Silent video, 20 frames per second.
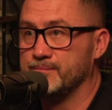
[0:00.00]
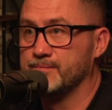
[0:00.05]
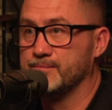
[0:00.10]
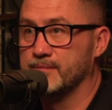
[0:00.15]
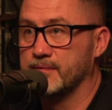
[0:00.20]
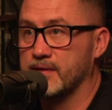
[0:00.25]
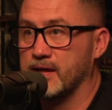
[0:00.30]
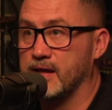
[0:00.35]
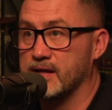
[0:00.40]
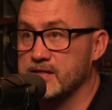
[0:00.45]

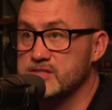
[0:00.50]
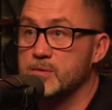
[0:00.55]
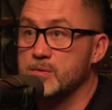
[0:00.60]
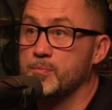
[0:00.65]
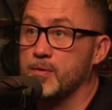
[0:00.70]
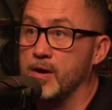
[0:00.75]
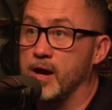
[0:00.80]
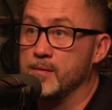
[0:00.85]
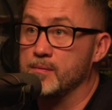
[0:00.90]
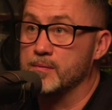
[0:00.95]
Yeah, it's a
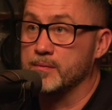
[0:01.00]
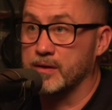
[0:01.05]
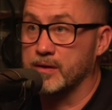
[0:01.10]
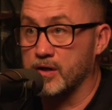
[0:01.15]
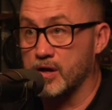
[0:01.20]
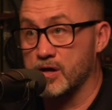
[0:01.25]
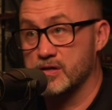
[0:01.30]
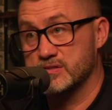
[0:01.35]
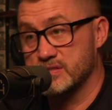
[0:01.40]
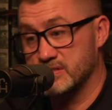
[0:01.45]
problem. It
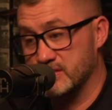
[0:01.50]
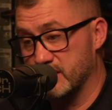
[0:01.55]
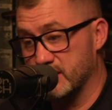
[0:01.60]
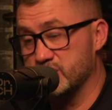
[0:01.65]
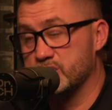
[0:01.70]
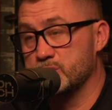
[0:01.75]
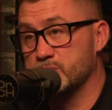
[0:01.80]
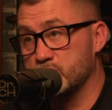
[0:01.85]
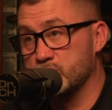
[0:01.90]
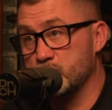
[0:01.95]
causes
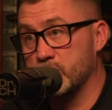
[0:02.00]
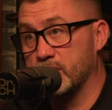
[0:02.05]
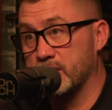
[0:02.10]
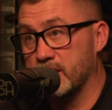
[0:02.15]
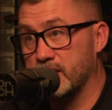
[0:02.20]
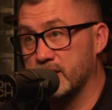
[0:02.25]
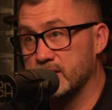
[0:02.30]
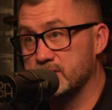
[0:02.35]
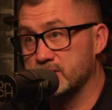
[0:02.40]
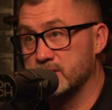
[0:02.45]
tension between
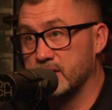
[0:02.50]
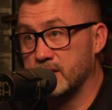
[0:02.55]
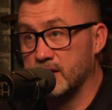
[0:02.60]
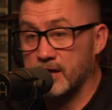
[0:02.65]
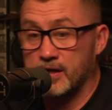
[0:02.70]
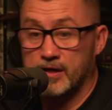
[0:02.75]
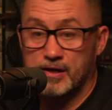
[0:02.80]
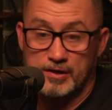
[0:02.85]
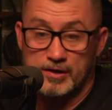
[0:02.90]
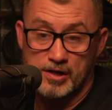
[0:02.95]
us.
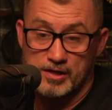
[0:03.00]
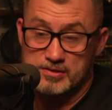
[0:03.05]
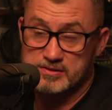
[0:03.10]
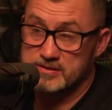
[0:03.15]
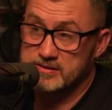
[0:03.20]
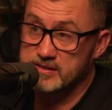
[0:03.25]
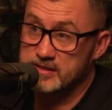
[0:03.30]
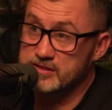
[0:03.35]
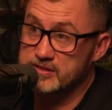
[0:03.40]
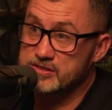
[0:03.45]
Causes
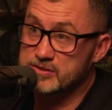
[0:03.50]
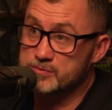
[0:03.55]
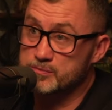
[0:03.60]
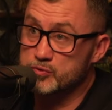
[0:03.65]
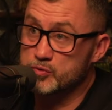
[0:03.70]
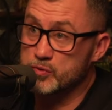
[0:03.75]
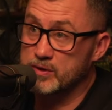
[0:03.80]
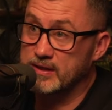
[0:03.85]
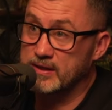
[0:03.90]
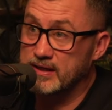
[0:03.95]
tension
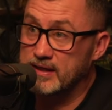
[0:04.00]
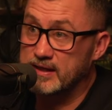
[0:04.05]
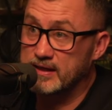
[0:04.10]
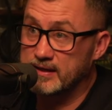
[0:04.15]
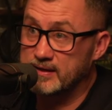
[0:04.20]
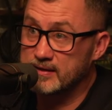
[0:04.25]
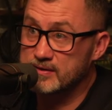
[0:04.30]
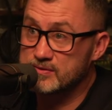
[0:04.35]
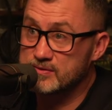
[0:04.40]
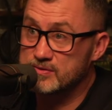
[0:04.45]
between the
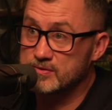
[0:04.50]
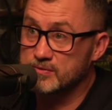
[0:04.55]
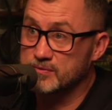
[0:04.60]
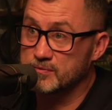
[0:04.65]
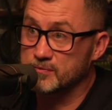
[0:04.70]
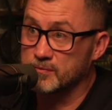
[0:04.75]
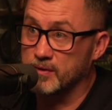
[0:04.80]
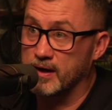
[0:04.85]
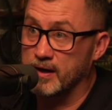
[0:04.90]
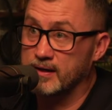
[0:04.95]
kids.
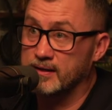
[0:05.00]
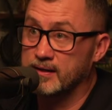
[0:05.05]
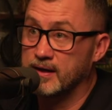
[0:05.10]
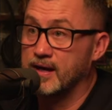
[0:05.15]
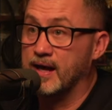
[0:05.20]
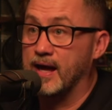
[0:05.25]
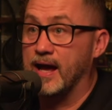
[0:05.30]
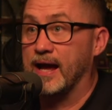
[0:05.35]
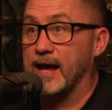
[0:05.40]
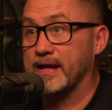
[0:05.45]
Right. right.
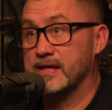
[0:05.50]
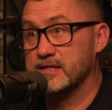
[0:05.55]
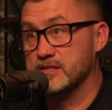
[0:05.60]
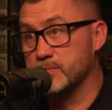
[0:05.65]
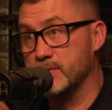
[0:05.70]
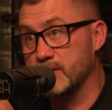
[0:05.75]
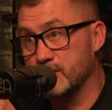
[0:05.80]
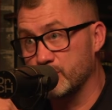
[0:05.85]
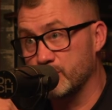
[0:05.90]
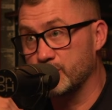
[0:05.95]
I get to
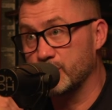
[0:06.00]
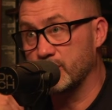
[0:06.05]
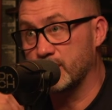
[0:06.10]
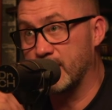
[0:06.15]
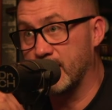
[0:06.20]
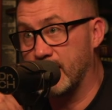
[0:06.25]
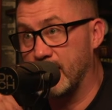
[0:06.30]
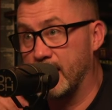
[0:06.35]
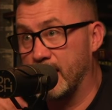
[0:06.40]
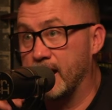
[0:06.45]
be the good
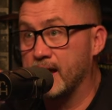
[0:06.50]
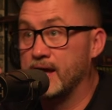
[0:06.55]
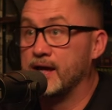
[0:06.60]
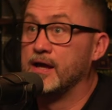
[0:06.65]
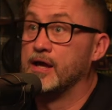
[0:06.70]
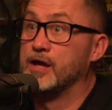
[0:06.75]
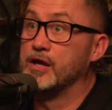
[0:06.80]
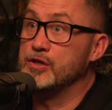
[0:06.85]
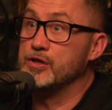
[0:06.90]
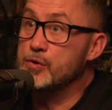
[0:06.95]
guy.
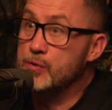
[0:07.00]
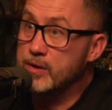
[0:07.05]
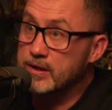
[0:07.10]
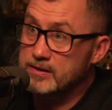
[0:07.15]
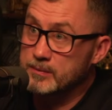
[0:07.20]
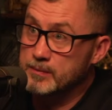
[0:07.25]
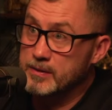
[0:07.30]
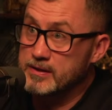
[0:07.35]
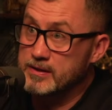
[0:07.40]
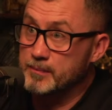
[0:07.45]
You get
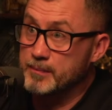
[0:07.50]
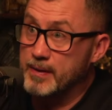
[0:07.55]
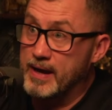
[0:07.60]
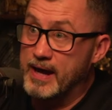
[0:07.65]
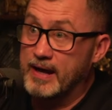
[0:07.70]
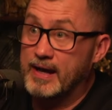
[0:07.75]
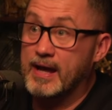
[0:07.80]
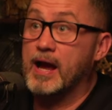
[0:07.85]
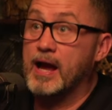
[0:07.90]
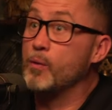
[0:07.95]
to be the
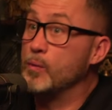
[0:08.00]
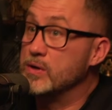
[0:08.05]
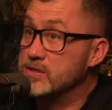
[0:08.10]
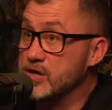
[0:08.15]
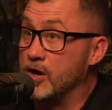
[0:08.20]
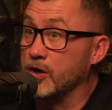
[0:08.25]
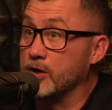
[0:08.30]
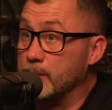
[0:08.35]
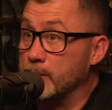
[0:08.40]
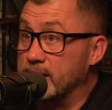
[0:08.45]
bad guy. We
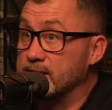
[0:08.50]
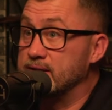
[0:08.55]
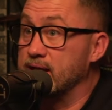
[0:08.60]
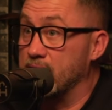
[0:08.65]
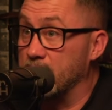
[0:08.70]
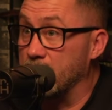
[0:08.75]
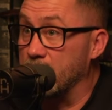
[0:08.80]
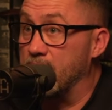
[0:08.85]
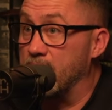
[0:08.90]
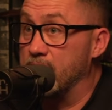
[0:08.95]
talk about that
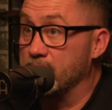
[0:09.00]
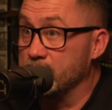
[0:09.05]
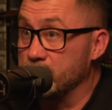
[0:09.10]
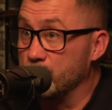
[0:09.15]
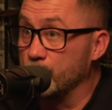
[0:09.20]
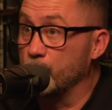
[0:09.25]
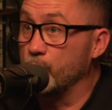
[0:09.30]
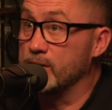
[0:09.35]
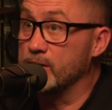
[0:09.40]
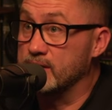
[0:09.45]
a lot.
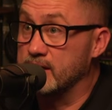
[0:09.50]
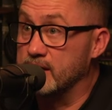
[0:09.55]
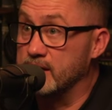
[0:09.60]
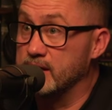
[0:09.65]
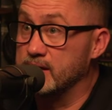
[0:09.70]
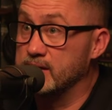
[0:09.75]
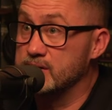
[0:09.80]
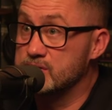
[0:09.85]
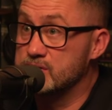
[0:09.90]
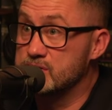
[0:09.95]
You're with
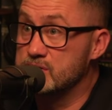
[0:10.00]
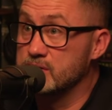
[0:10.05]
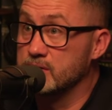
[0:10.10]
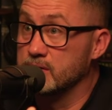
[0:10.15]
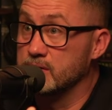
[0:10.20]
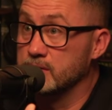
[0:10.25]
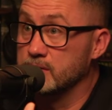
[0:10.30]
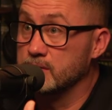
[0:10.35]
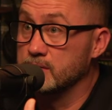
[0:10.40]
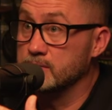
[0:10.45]
kids
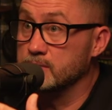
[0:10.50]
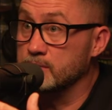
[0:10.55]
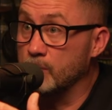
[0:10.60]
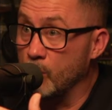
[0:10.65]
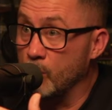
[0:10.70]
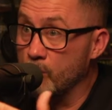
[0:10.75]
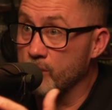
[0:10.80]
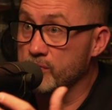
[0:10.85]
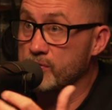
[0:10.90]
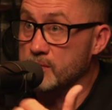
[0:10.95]

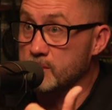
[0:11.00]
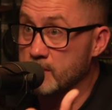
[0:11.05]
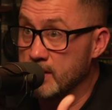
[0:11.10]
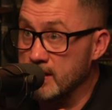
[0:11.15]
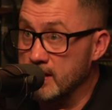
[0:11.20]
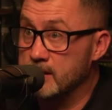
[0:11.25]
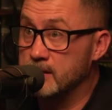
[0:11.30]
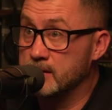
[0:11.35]
more than me.